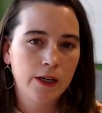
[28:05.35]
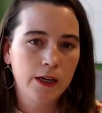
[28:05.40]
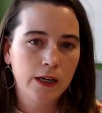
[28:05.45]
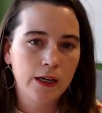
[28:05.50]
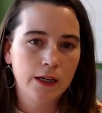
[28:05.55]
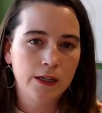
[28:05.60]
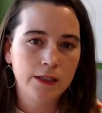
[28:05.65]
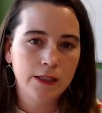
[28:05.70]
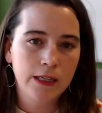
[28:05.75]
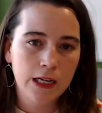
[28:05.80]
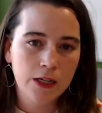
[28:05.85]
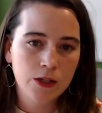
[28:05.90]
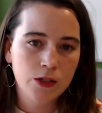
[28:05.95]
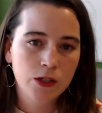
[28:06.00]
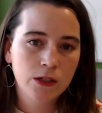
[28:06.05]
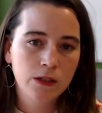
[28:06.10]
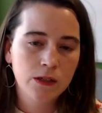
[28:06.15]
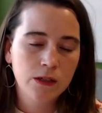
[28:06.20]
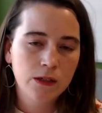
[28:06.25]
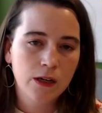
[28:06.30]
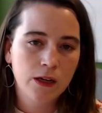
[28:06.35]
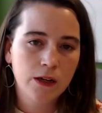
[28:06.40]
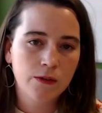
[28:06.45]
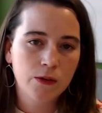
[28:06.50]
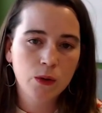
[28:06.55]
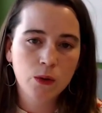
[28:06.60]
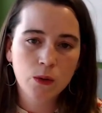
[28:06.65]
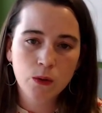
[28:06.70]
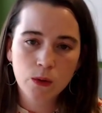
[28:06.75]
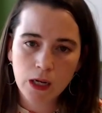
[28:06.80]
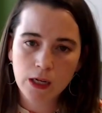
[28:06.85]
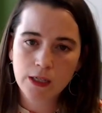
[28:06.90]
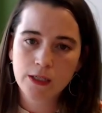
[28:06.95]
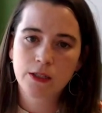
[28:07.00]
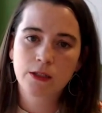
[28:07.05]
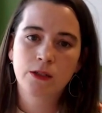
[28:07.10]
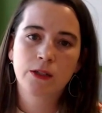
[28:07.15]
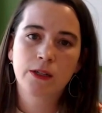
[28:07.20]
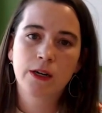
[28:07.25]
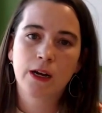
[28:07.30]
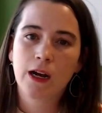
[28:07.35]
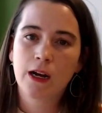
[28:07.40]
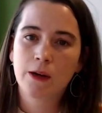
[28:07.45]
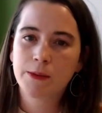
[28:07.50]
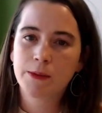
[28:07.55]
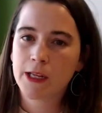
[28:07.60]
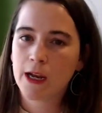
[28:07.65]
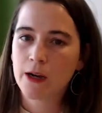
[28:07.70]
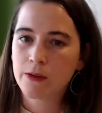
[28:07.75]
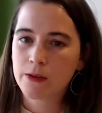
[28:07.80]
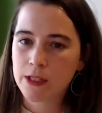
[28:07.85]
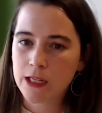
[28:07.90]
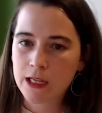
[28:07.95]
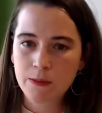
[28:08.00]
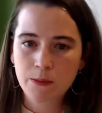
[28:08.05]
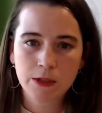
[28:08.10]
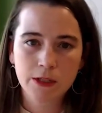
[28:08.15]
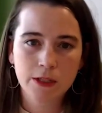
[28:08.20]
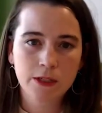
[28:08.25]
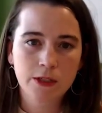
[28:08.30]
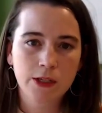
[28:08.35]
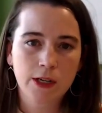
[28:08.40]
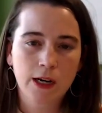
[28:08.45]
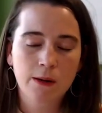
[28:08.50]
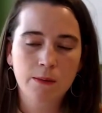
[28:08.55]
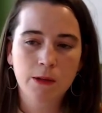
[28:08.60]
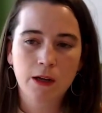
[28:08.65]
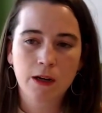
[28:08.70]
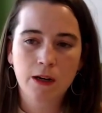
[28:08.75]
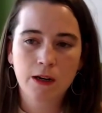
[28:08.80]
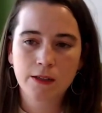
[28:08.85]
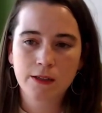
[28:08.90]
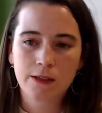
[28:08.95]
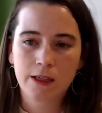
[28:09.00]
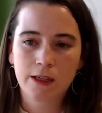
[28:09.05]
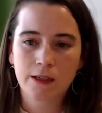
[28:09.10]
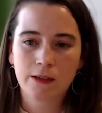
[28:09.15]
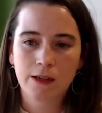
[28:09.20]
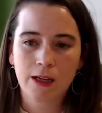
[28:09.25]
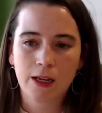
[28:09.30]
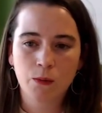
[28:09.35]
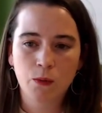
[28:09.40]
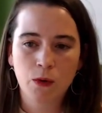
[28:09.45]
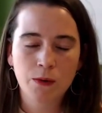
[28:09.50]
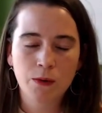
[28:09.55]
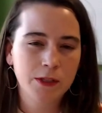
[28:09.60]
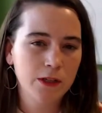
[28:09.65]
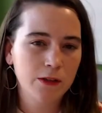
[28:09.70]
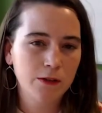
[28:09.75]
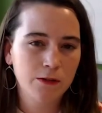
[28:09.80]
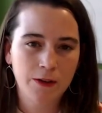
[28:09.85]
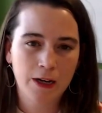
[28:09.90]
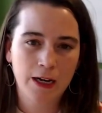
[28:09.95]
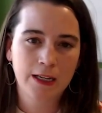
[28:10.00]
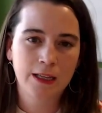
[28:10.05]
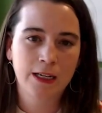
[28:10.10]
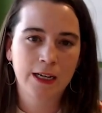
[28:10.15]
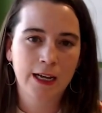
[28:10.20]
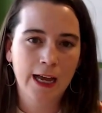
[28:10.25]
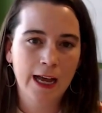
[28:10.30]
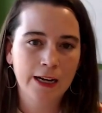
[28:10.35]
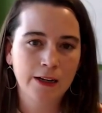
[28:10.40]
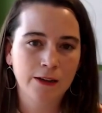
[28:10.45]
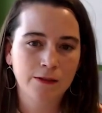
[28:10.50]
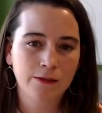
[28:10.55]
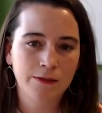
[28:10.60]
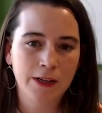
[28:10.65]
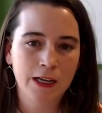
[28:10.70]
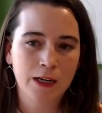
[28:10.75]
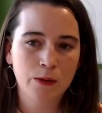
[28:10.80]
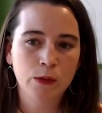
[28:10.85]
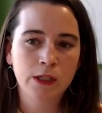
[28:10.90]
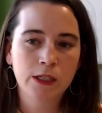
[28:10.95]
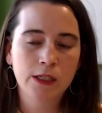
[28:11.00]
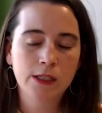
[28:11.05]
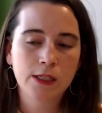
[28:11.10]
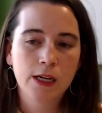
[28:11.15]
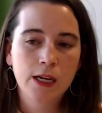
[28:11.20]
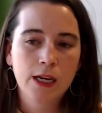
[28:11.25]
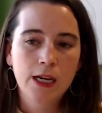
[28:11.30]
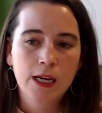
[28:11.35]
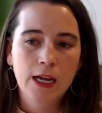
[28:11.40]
nature of who lost their jobs and how deep was the job loss and what was the effect that it had on families